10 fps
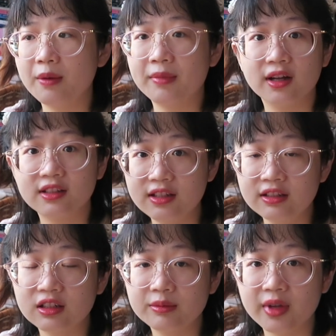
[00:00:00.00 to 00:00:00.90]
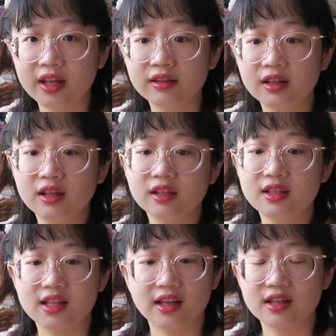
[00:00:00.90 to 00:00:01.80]
marquisdom, and
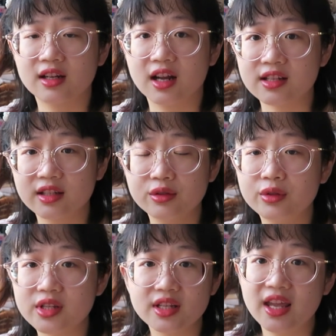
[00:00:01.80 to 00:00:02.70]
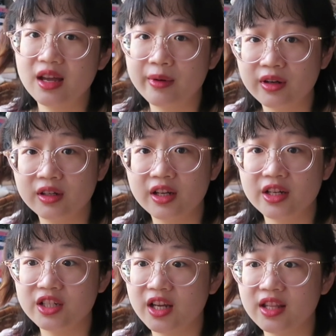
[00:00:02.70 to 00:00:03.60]
it's like a cousin who doesn't care about her,
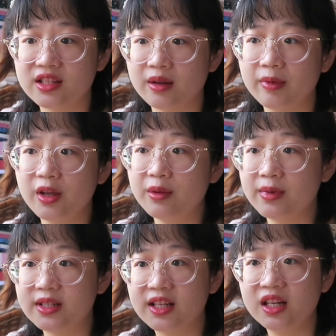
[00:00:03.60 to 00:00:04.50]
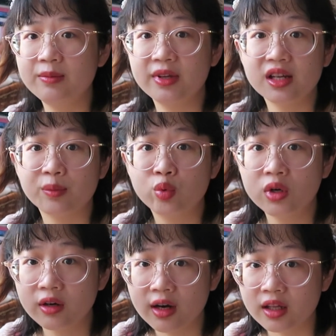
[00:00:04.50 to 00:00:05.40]
and she ends up basically being a
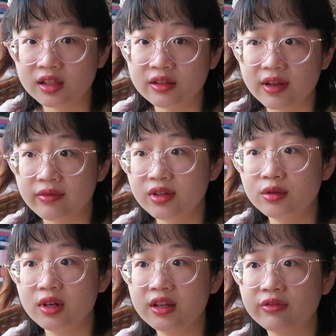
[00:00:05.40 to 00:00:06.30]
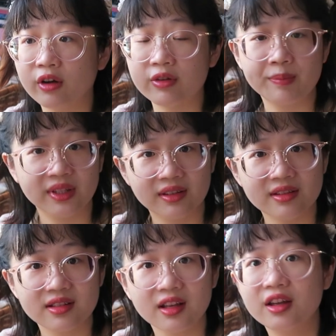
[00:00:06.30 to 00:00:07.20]
poor relative, having to live off a
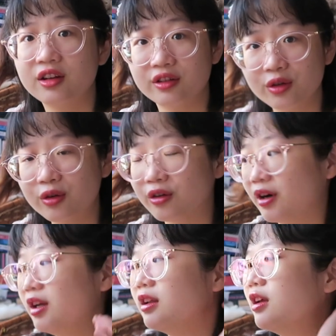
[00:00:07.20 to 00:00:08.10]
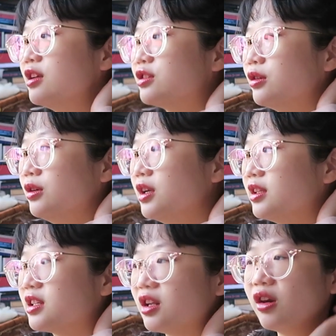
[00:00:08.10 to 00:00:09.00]
pittance? No, right? So there's a